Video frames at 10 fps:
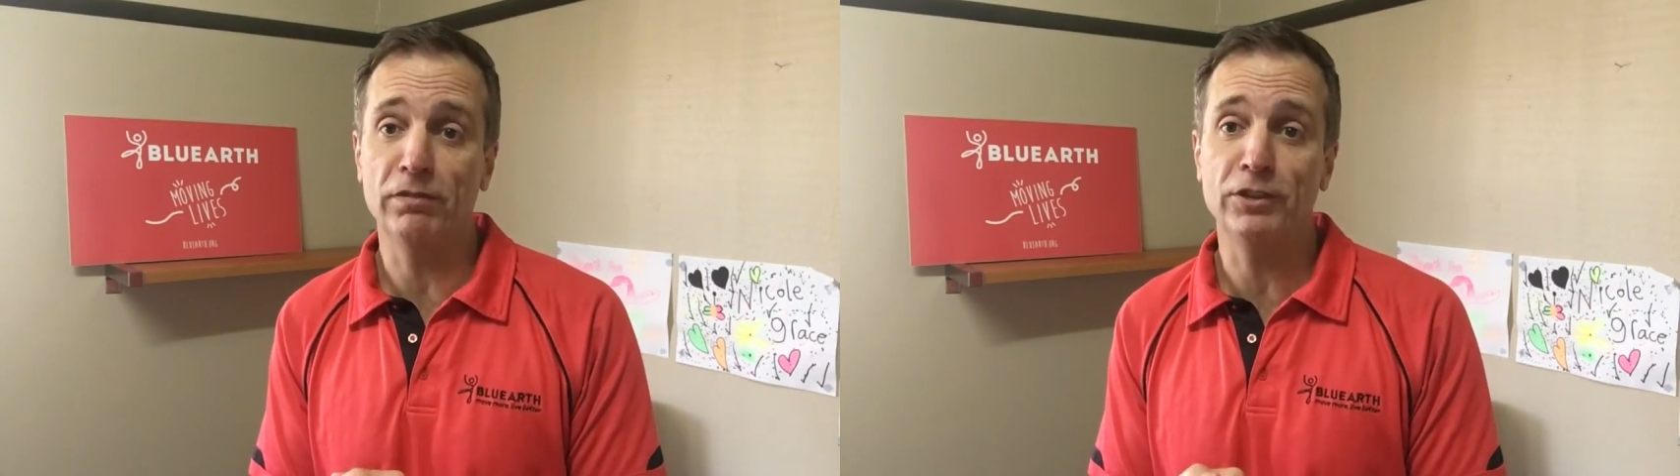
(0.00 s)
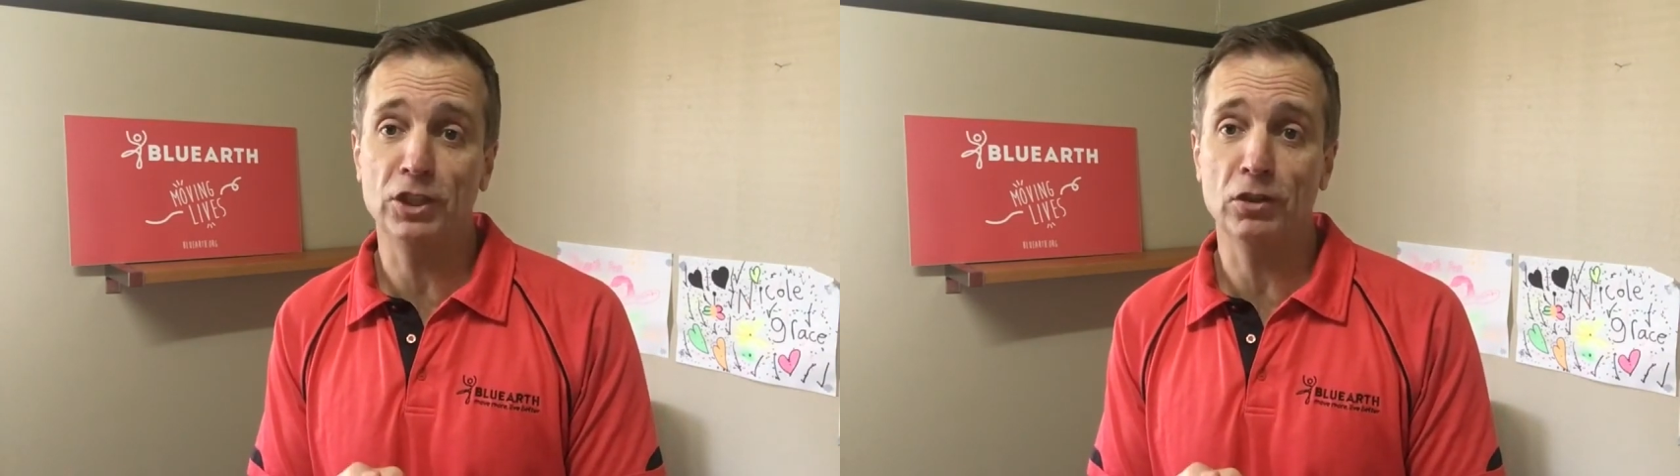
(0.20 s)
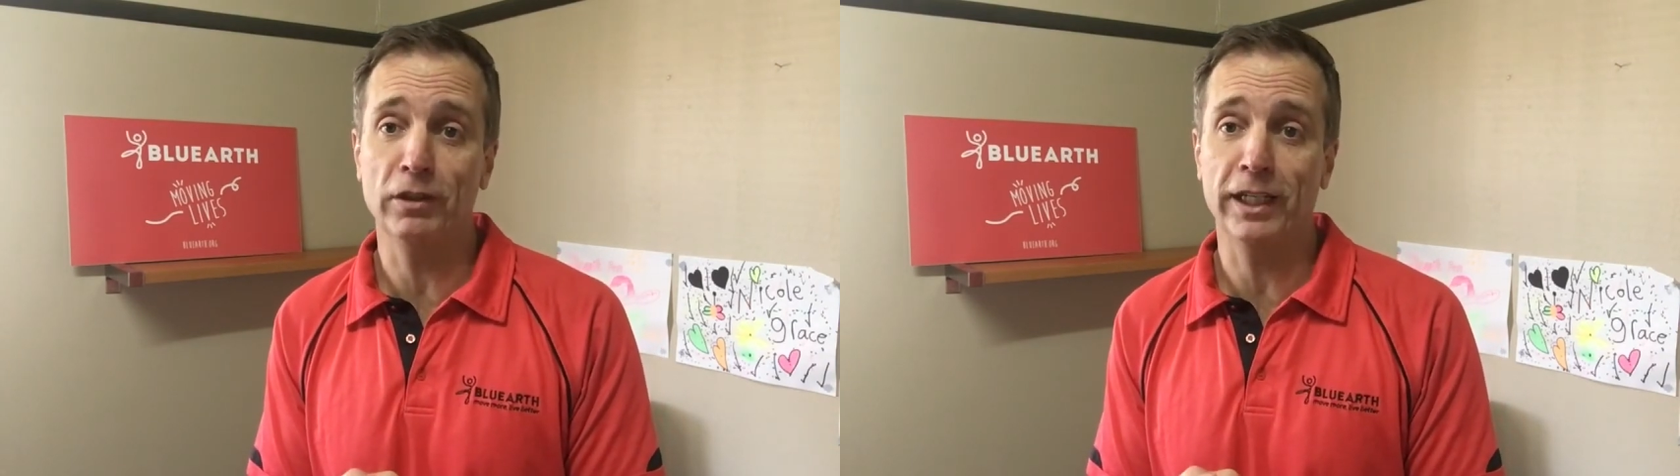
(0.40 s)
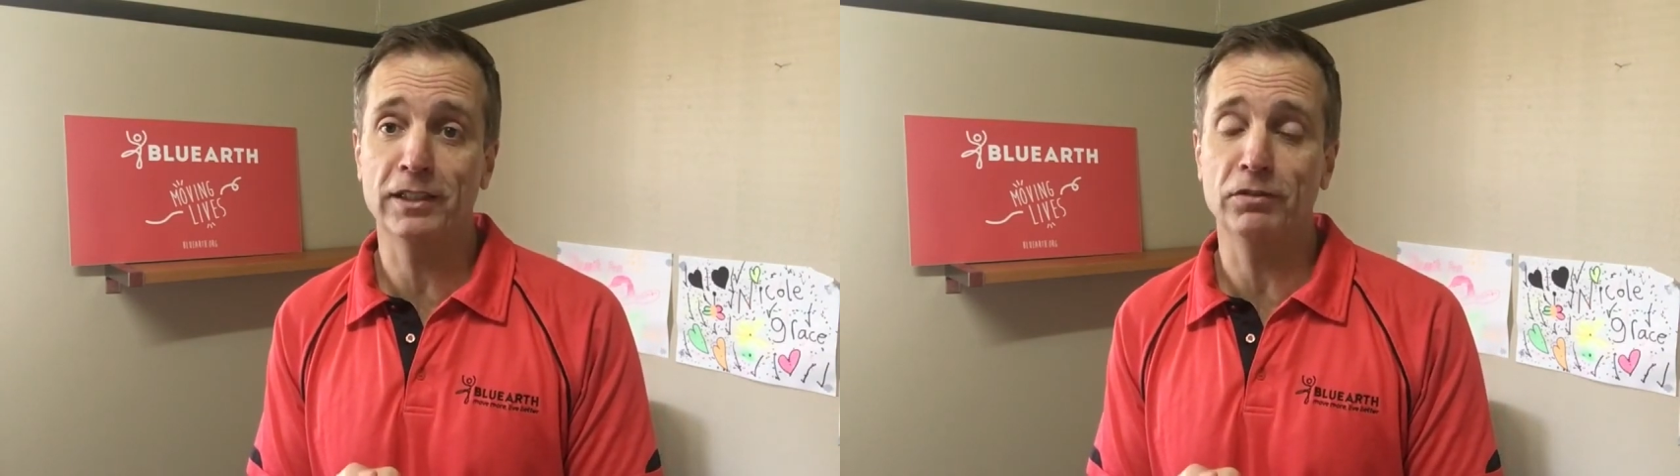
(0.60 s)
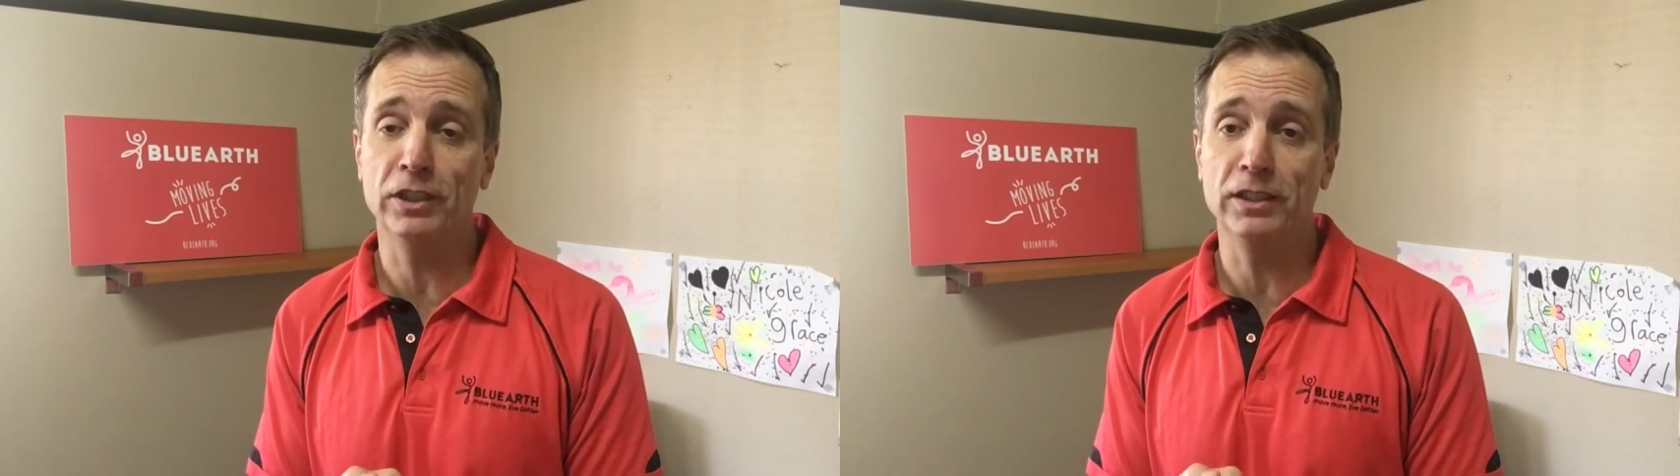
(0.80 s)
physical
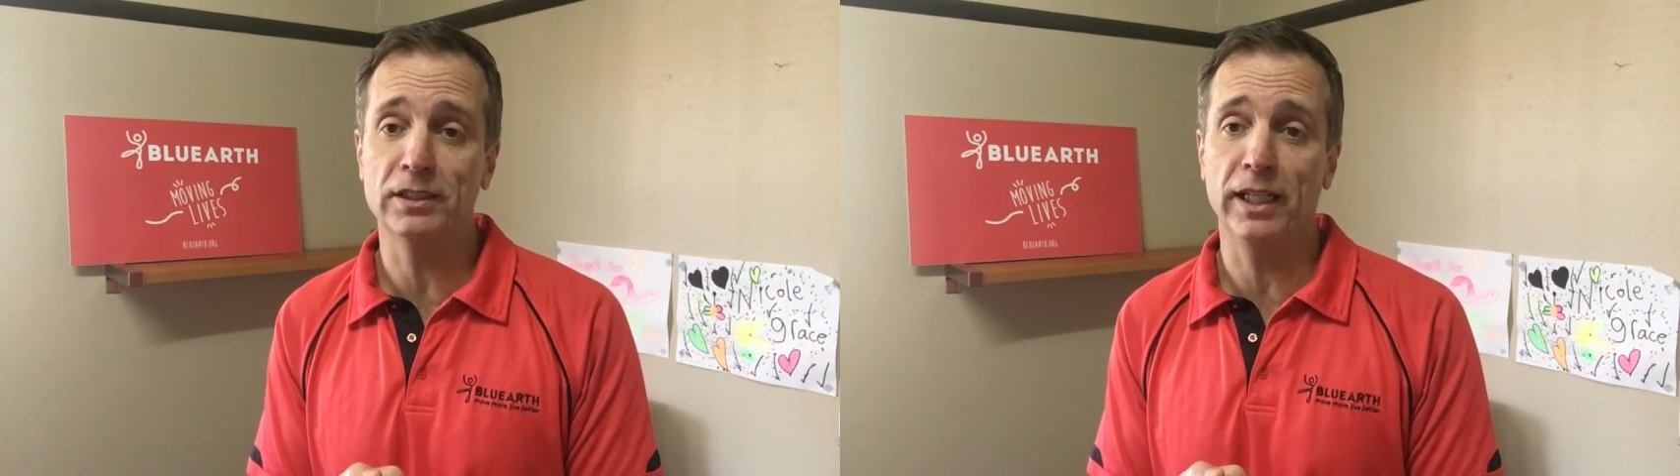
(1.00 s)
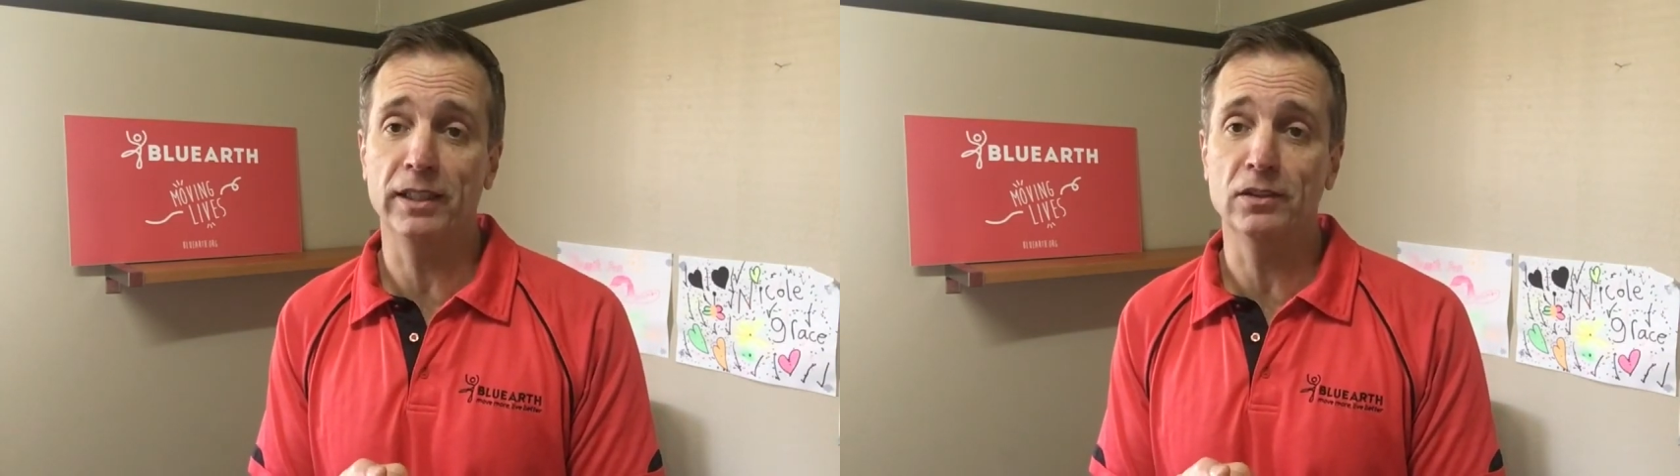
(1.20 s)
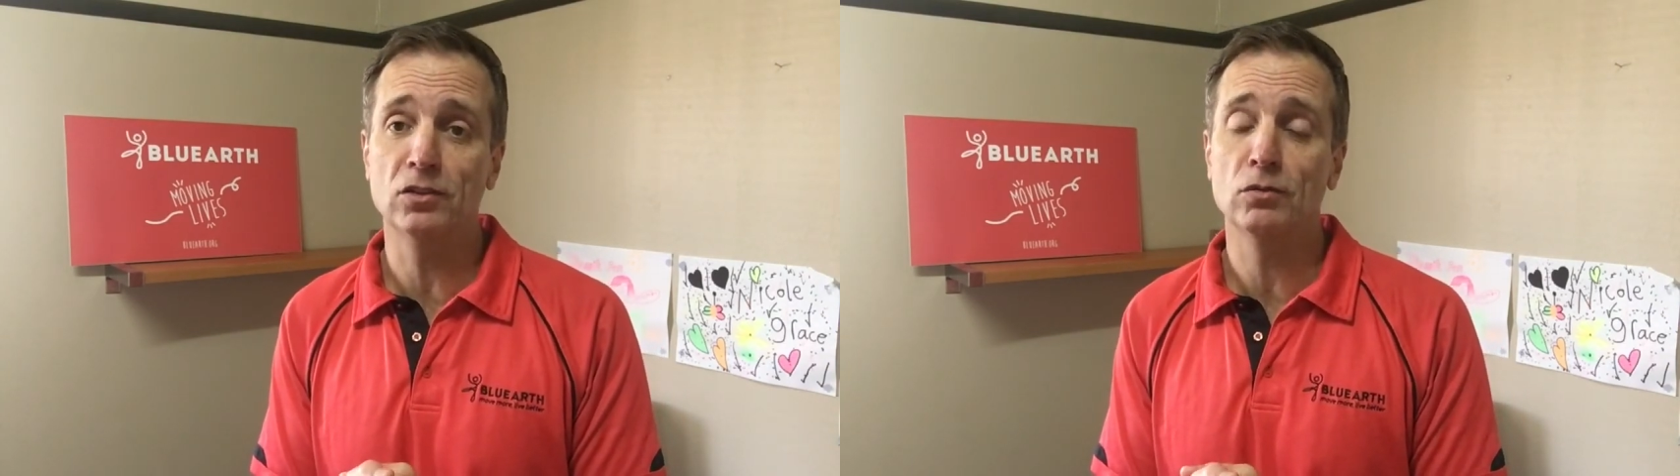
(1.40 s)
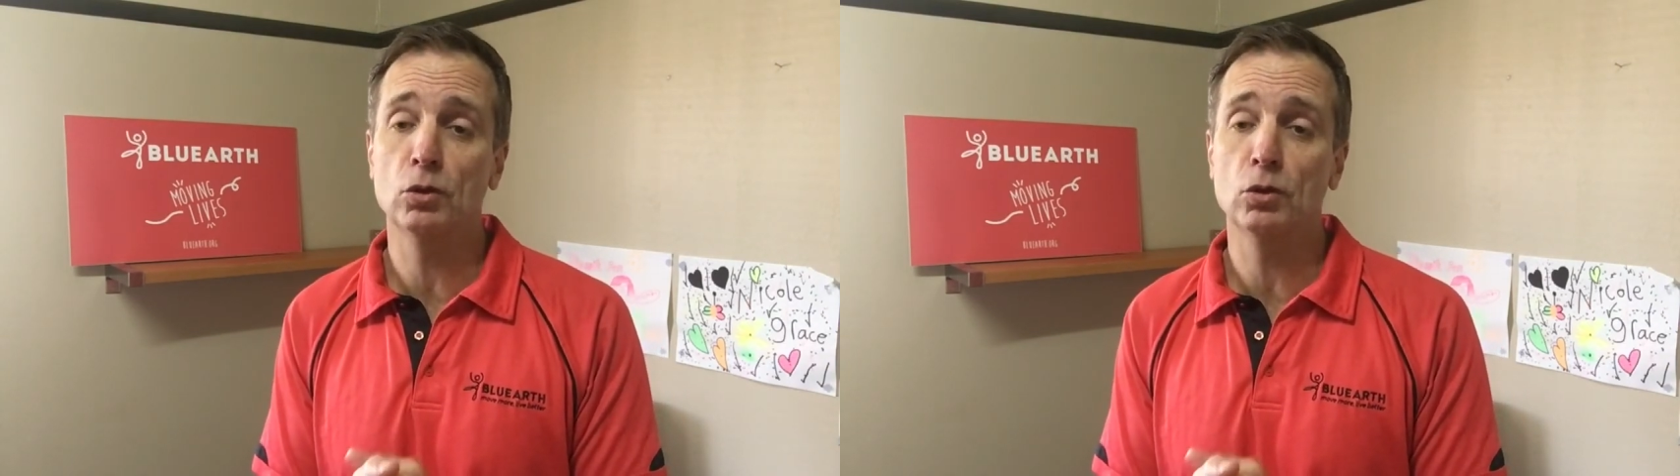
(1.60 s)
activity standards.